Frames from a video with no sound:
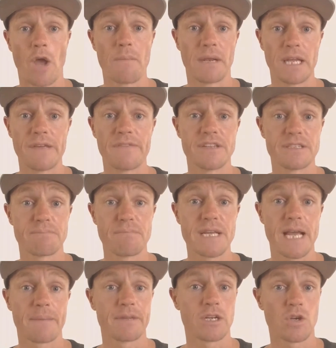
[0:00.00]
believe is
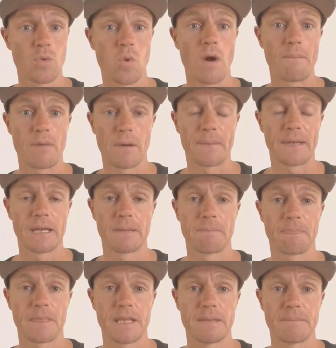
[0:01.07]
becoming quite popular
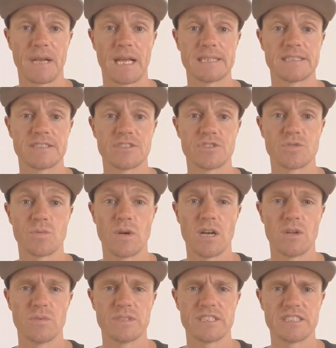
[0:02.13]
in places as
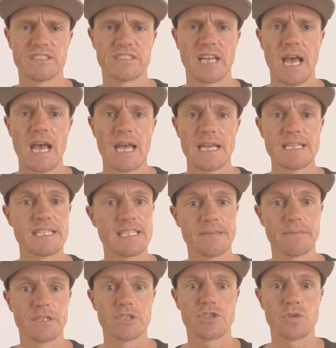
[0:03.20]
well, which is
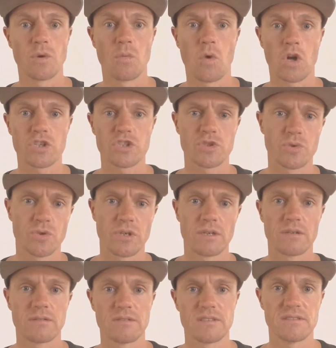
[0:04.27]
similar to a watch or
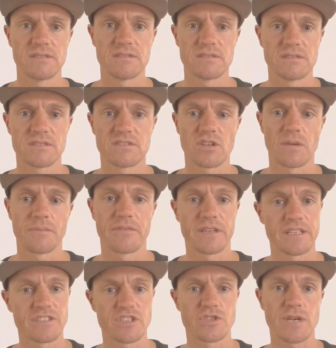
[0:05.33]
a type of
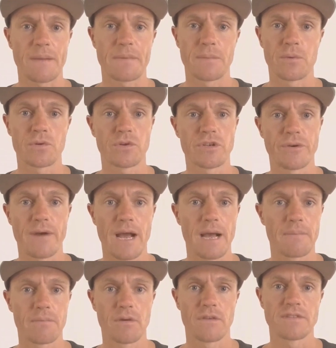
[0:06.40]
thing. It's a strap you put on your
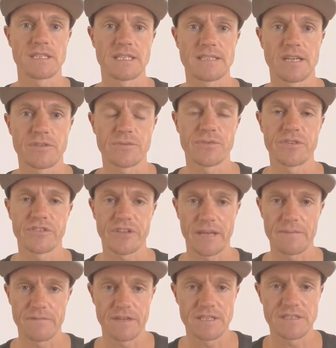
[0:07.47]
arm. Obviously, it does all the
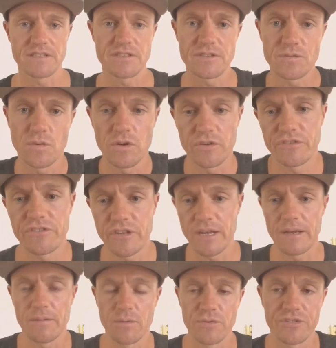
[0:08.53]
same features as
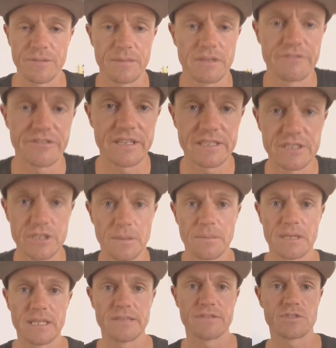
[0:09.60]
or similar features, I
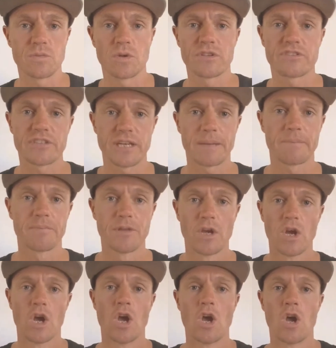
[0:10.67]
believe, as
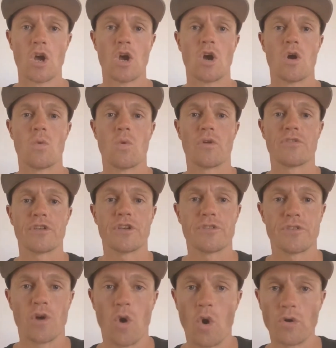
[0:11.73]
what
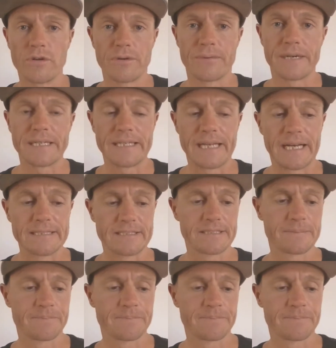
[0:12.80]
the Aura ring does.